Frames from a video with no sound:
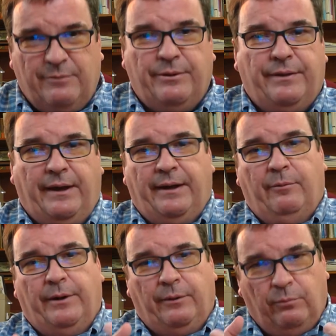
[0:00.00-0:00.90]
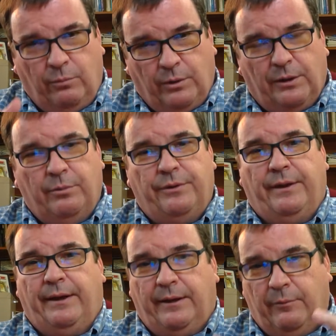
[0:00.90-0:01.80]
with that. I want to work with
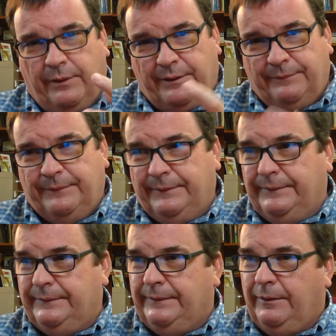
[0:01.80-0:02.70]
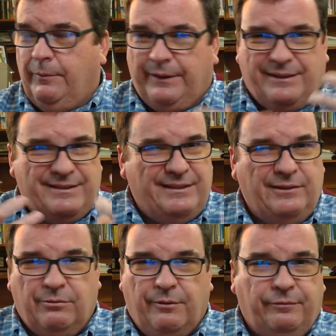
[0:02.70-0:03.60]
that. I want to continue
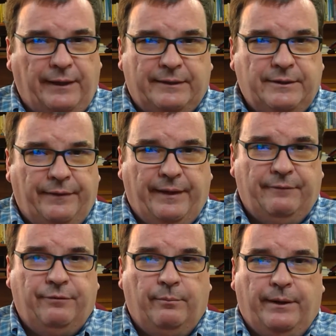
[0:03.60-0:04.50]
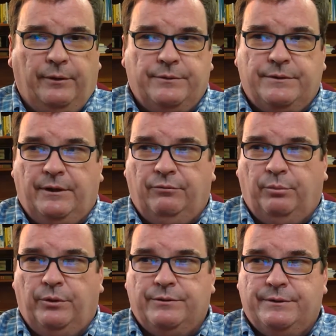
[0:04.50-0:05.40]
to reflect on that for my own self
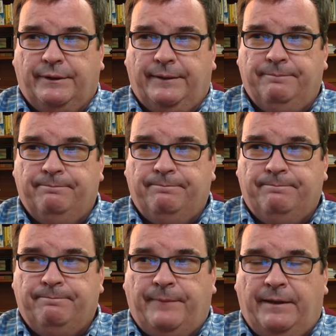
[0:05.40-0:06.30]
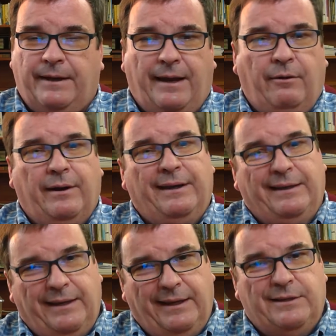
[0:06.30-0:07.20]
personally, in how I
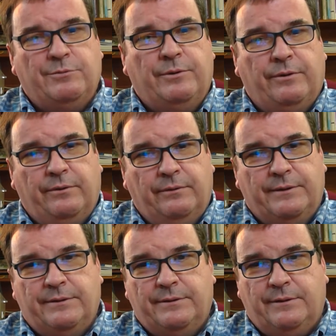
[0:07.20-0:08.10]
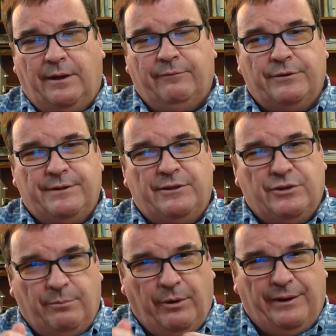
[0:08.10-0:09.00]
engage with this
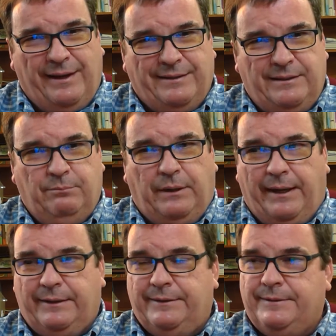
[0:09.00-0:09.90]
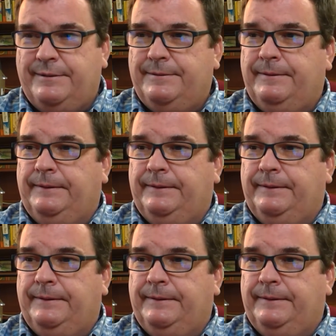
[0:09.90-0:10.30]
conversation about anti-blackness.